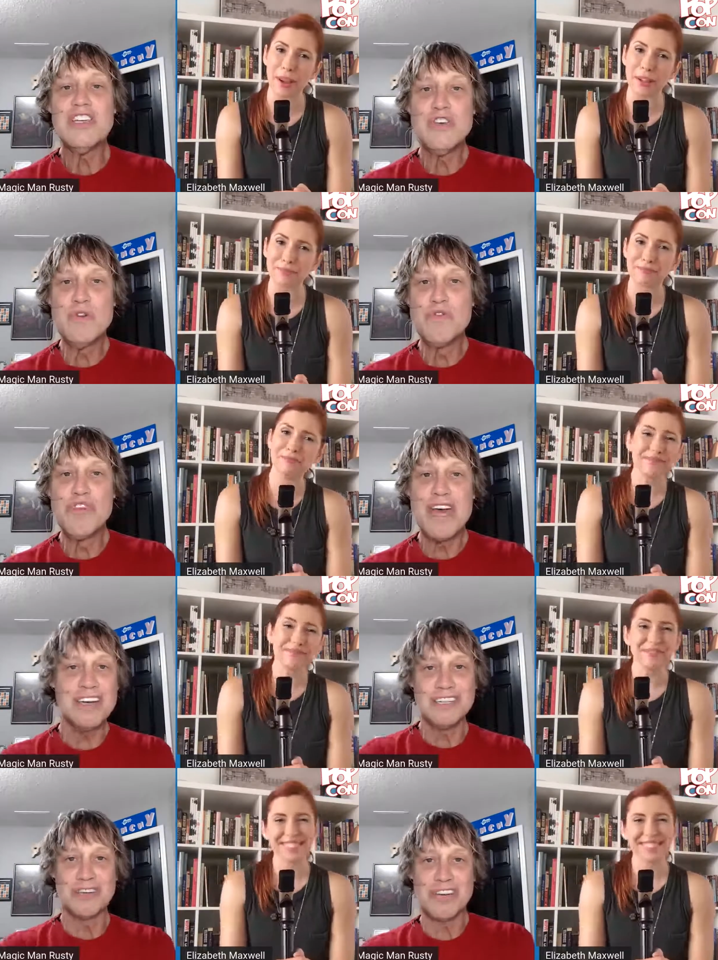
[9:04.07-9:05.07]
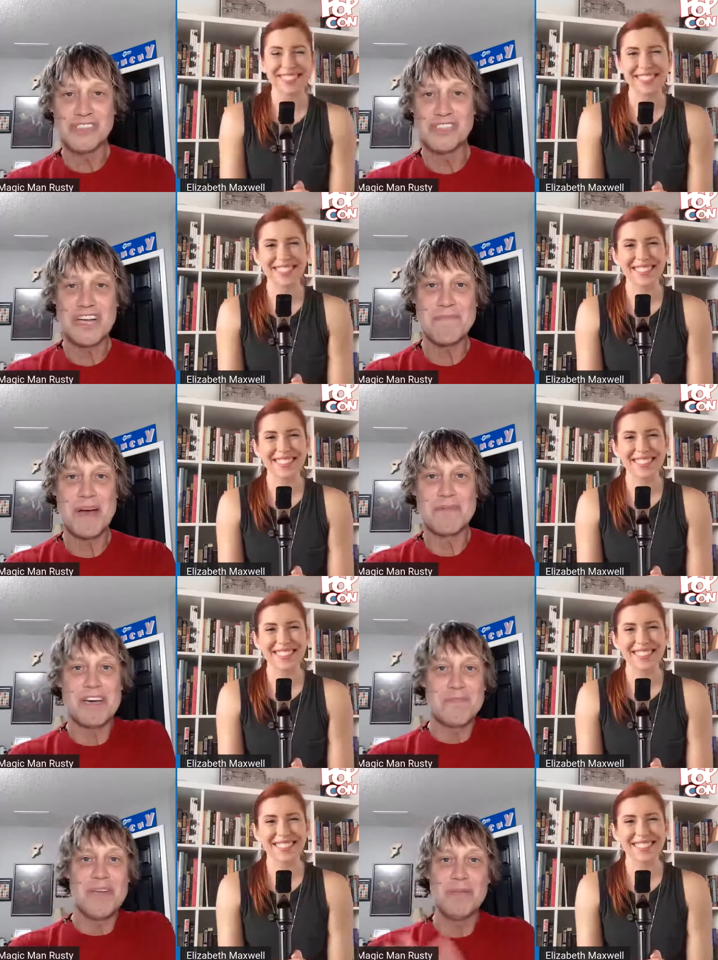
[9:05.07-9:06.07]
Speaker 1: you then. Until next time,
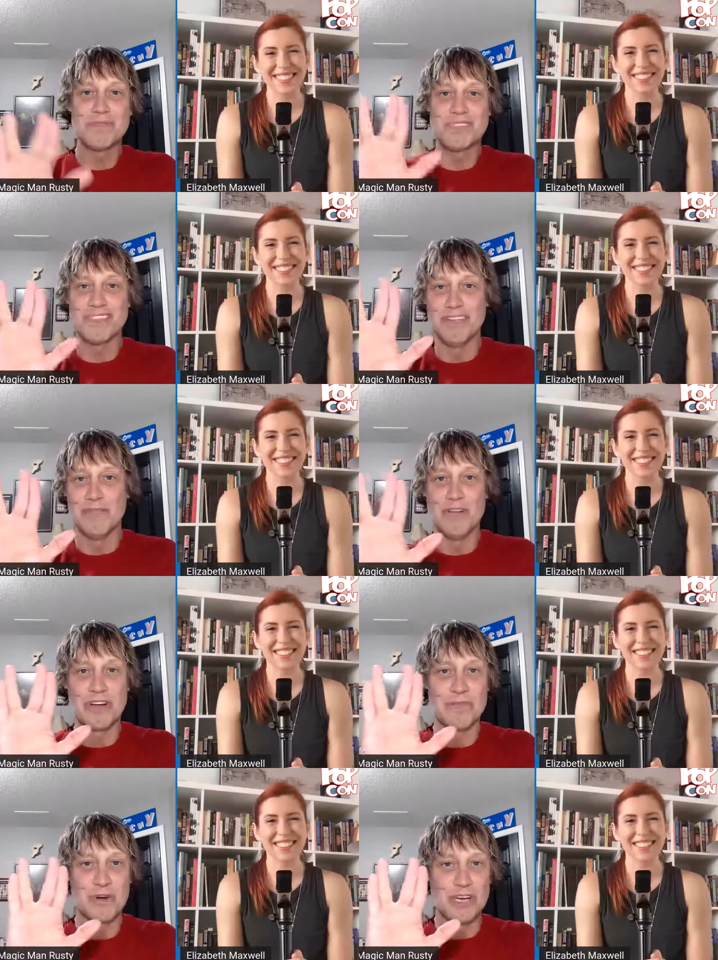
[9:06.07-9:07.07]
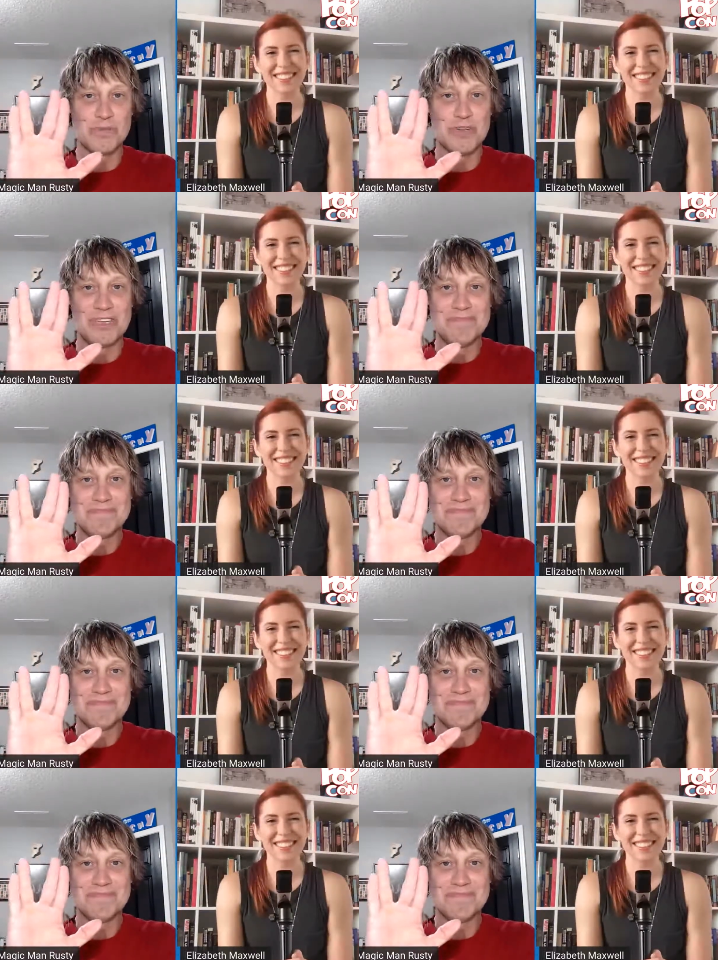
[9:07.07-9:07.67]
PopCon peeps, live long and prosper.